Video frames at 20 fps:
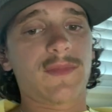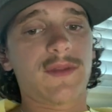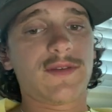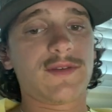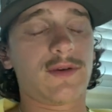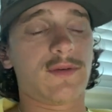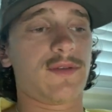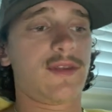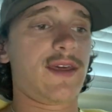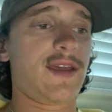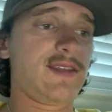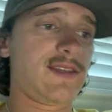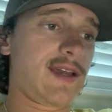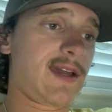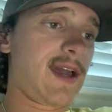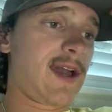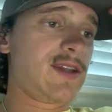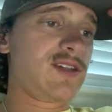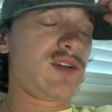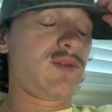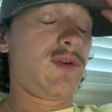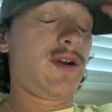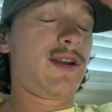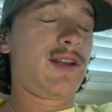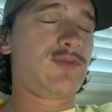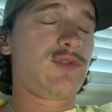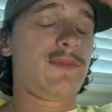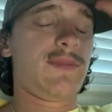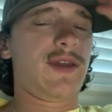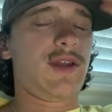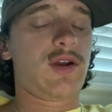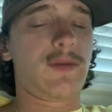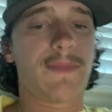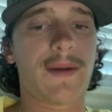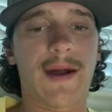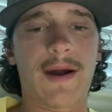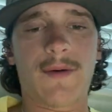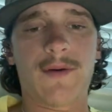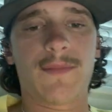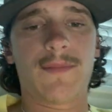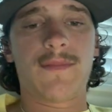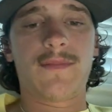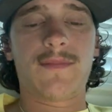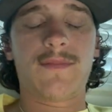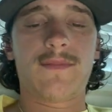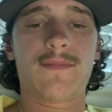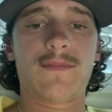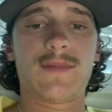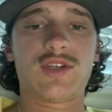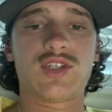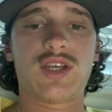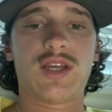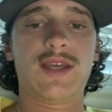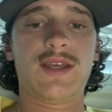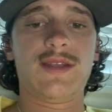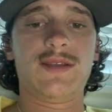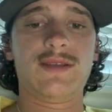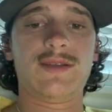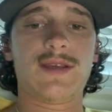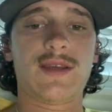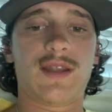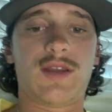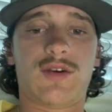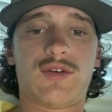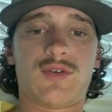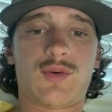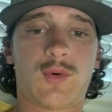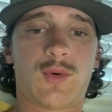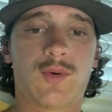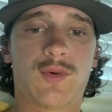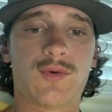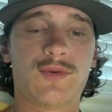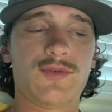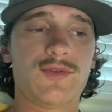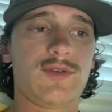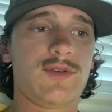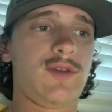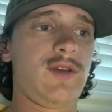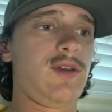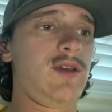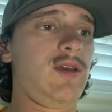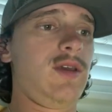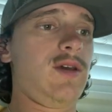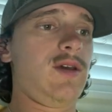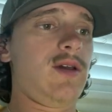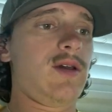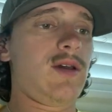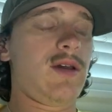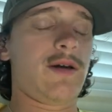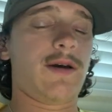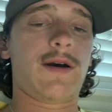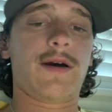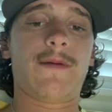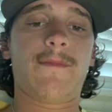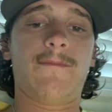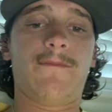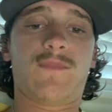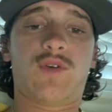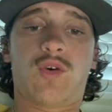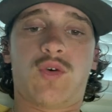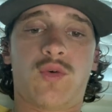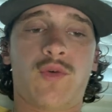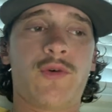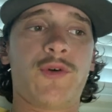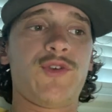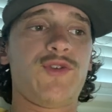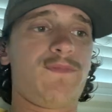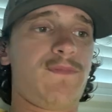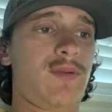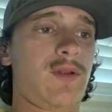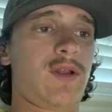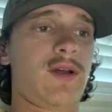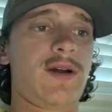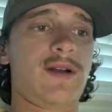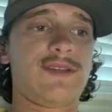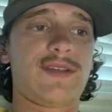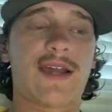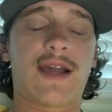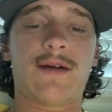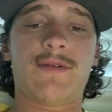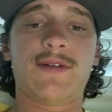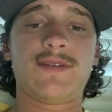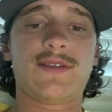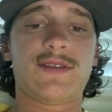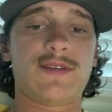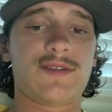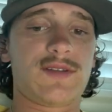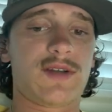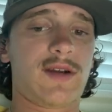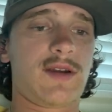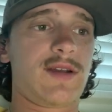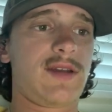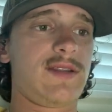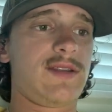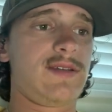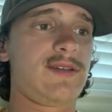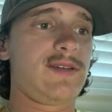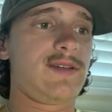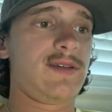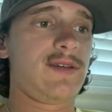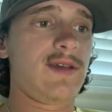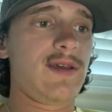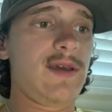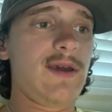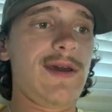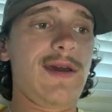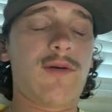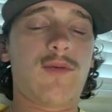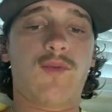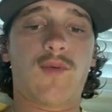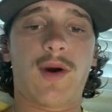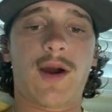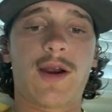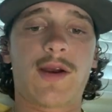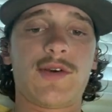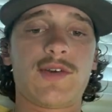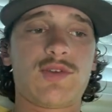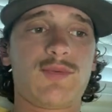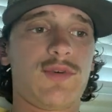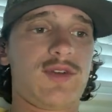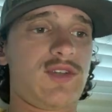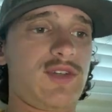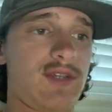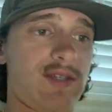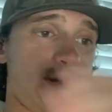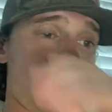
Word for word: So things like hazard awareness would be your power machines and your tools, um, cords, plugs, outlets, and circuits, wiring switches